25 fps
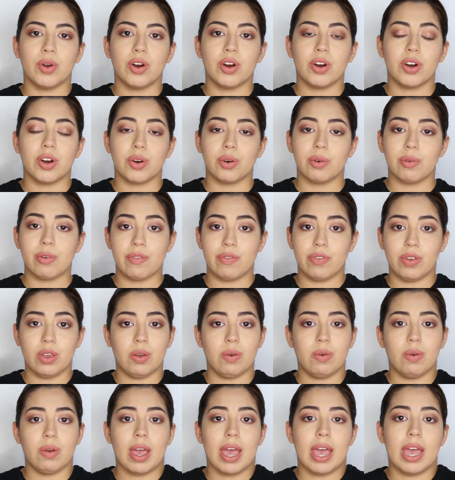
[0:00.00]
her
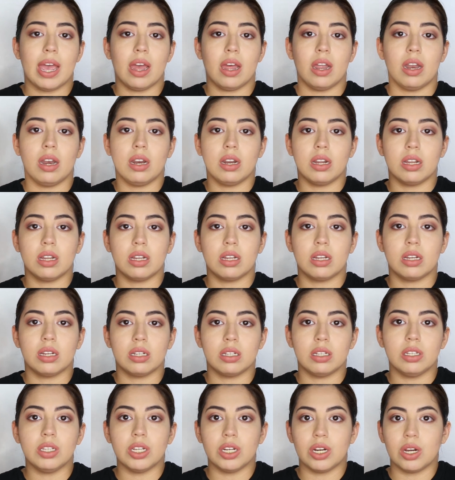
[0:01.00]
review, and
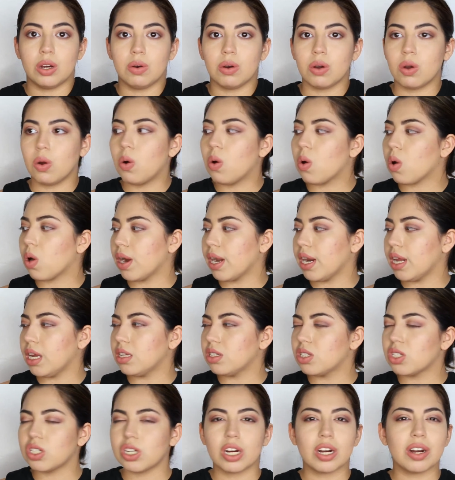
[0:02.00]

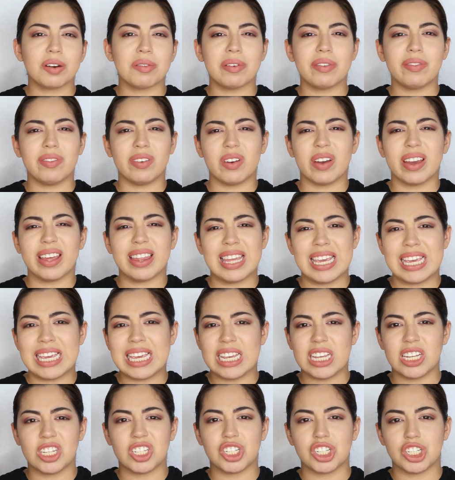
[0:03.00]
according to her review, I
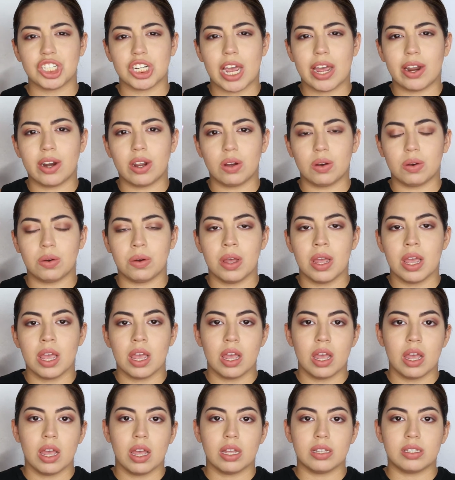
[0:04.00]
think each shadow
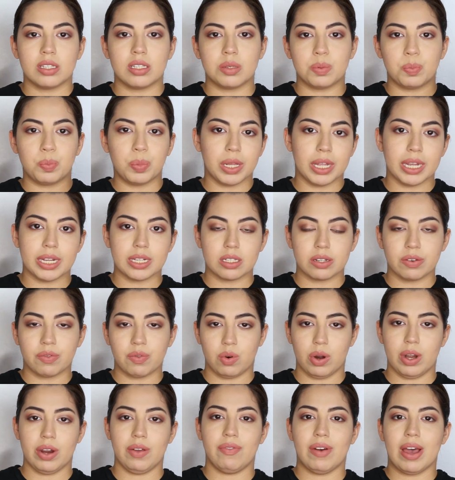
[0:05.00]
split to
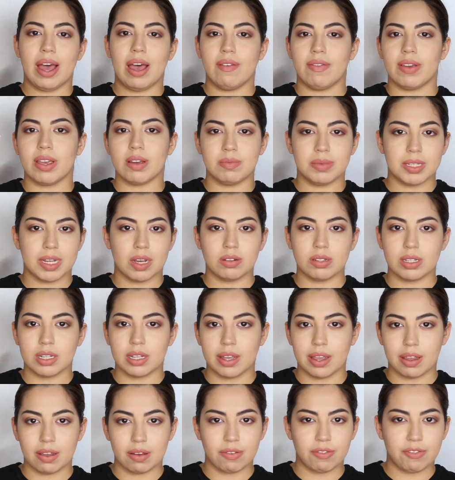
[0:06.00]
45 comes out to
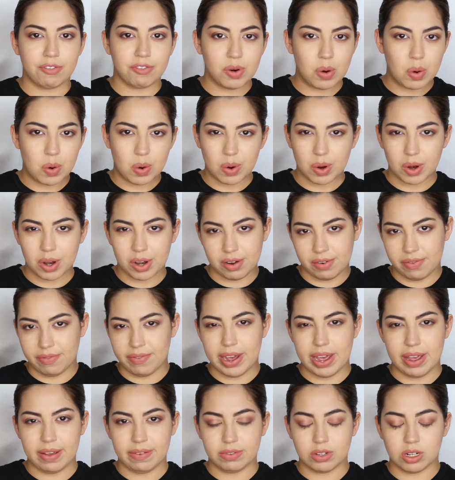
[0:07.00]
like $4 or
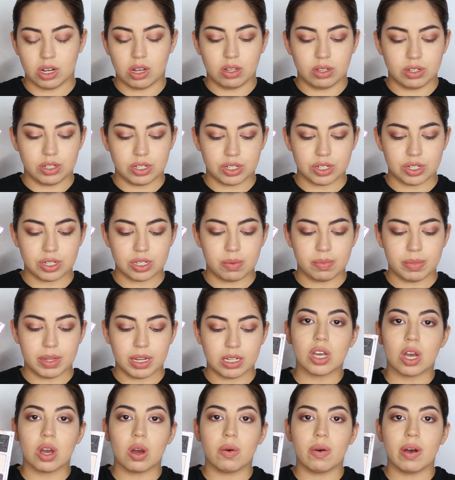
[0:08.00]
$5 or something.
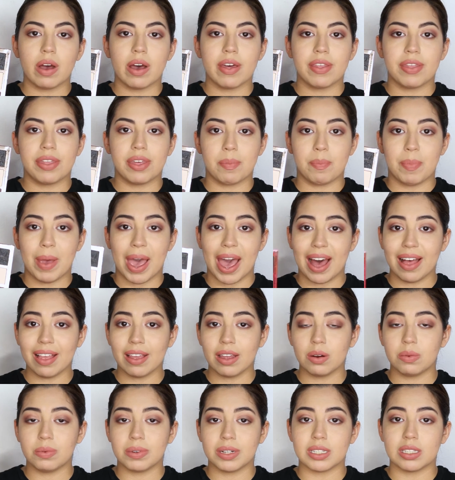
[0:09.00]
So the
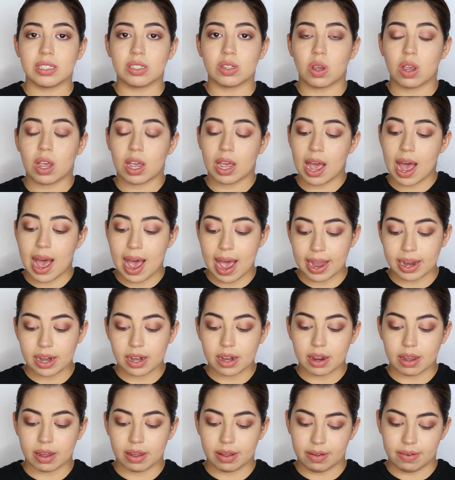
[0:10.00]
palette was
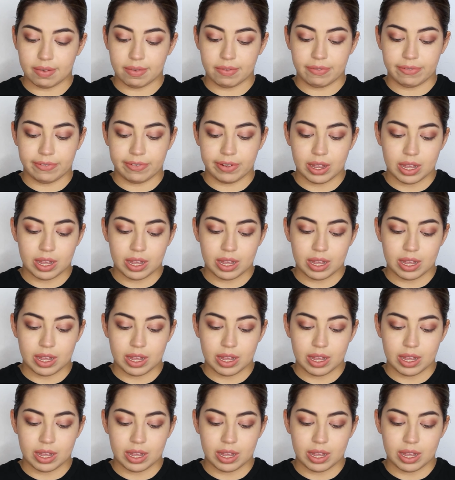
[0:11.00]
kind of